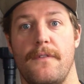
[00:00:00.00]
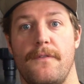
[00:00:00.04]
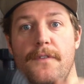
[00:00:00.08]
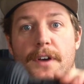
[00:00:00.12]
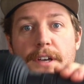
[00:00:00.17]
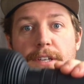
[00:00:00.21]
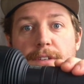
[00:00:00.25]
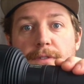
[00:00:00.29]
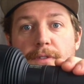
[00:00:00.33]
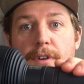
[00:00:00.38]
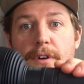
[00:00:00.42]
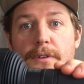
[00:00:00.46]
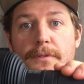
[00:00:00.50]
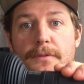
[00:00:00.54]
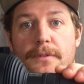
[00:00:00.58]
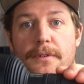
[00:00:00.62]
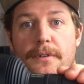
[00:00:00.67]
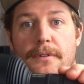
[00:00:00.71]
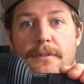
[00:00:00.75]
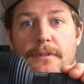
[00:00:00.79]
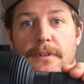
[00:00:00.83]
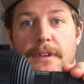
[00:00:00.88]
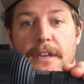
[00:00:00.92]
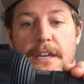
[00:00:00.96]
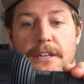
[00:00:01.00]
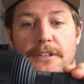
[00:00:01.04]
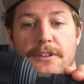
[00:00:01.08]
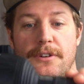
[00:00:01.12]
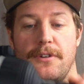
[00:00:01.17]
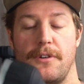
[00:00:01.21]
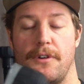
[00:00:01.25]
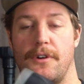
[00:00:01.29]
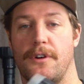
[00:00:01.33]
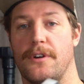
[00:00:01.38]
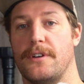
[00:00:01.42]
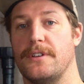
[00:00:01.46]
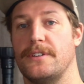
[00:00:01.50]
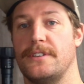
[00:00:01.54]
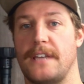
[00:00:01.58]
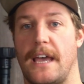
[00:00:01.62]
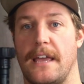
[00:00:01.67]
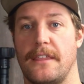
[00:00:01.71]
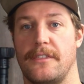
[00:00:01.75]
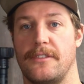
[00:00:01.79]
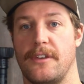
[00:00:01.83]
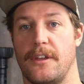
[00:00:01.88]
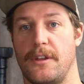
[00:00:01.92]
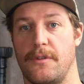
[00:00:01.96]
First of all, get your
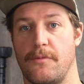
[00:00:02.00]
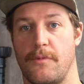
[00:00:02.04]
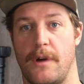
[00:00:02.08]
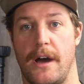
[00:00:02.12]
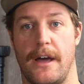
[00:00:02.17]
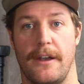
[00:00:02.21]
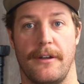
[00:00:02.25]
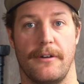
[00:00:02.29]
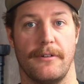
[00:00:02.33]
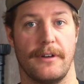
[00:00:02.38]
Saint 31.